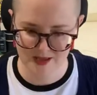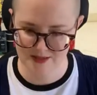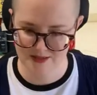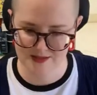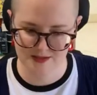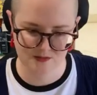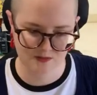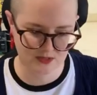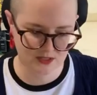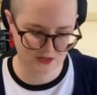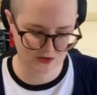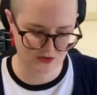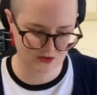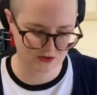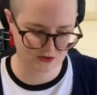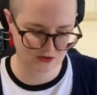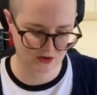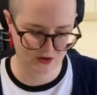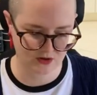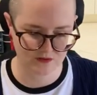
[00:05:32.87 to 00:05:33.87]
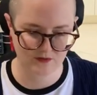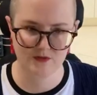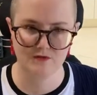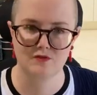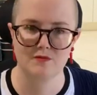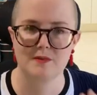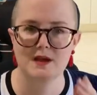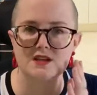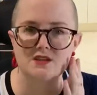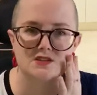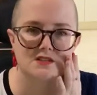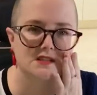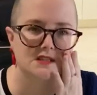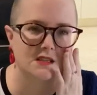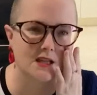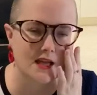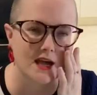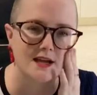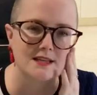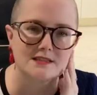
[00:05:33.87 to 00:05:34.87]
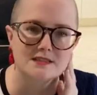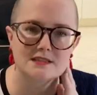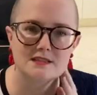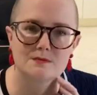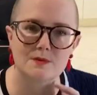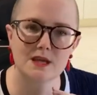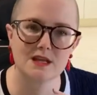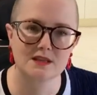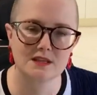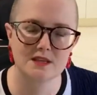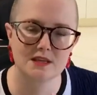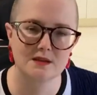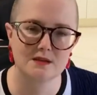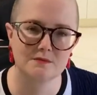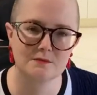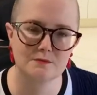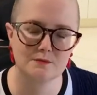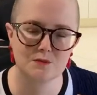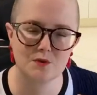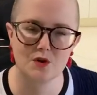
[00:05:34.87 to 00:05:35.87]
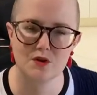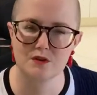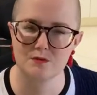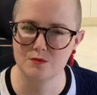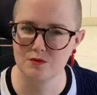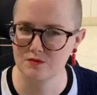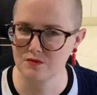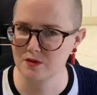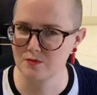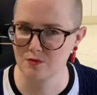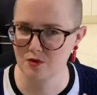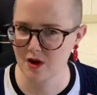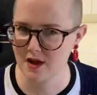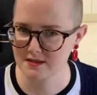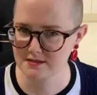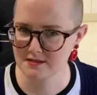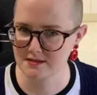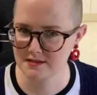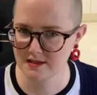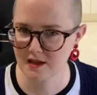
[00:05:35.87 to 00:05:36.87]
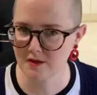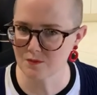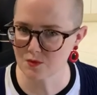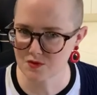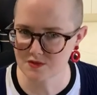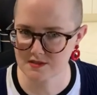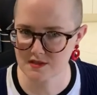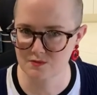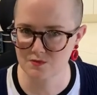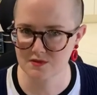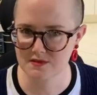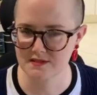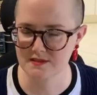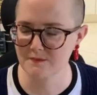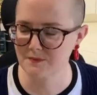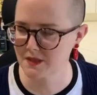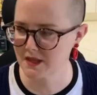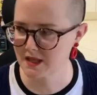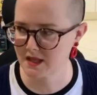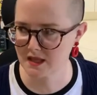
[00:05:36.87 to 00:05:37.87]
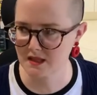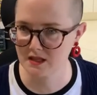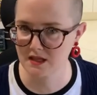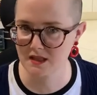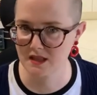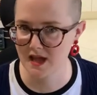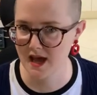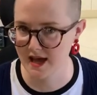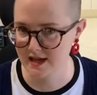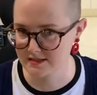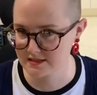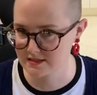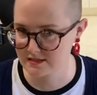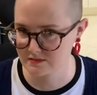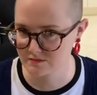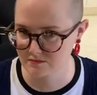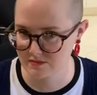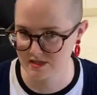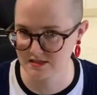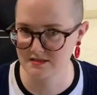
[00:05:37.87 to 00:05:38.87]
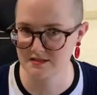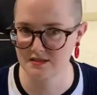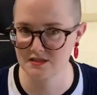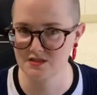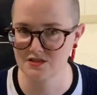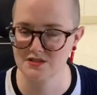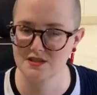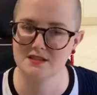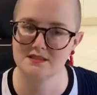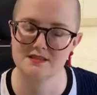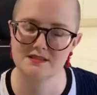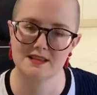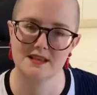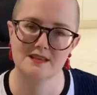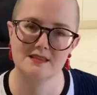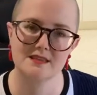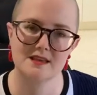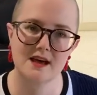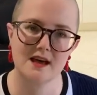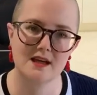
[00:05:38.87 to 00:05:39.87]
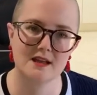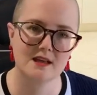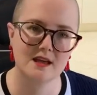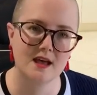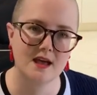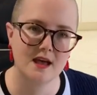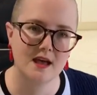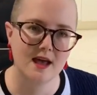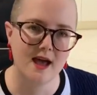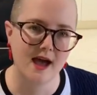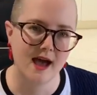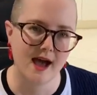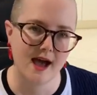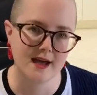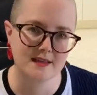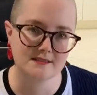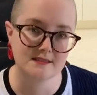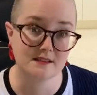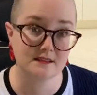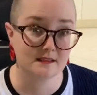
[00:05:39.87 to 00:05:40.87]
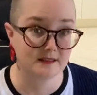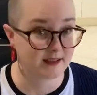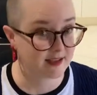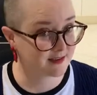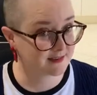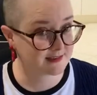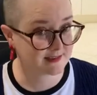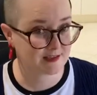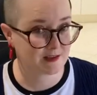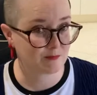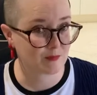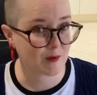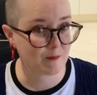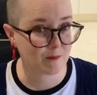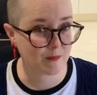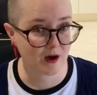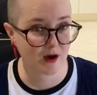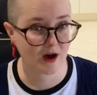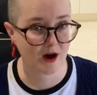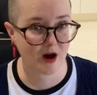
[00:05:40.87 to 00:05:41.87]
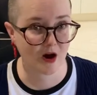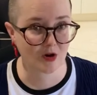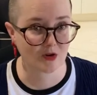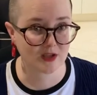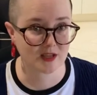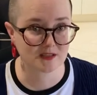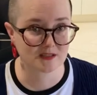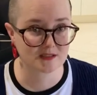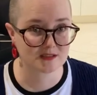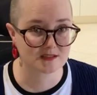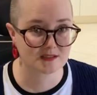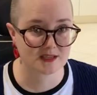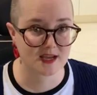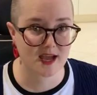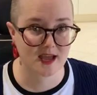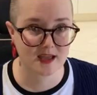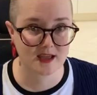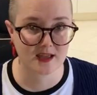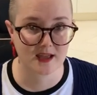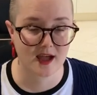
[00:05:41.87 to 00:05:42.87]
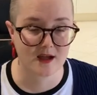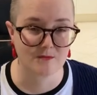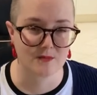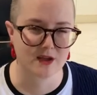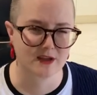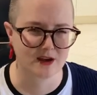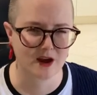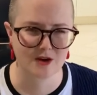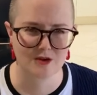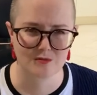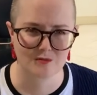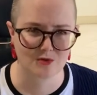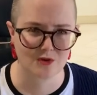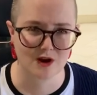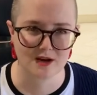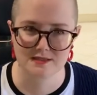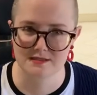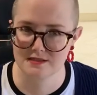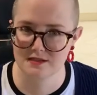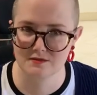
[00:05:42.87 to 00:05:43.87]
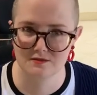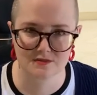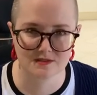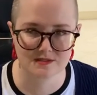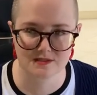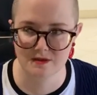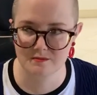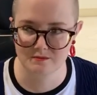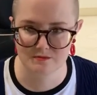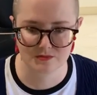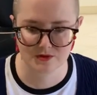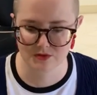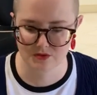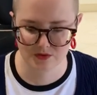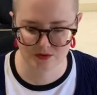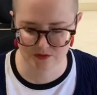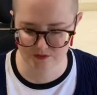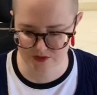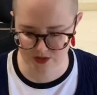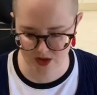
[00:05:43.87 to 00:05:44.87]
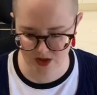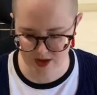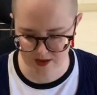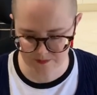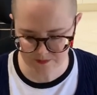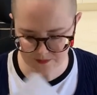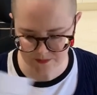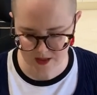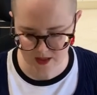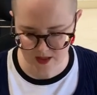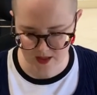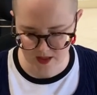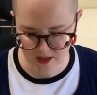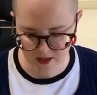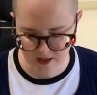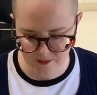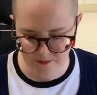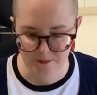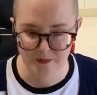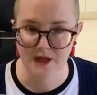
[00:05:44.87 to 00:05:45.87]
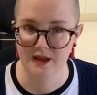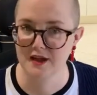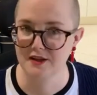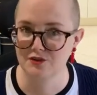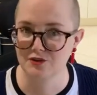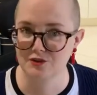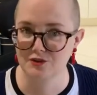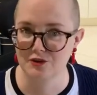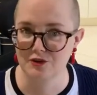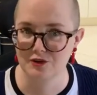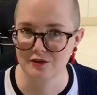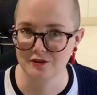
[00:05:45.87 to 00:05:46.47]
there's really not a lot of information in there. I suspect they're going to move their prices up because there was something in the last message that said that as a legacy member, I'll get to stay at my current pricing for some period of time. But I don't know.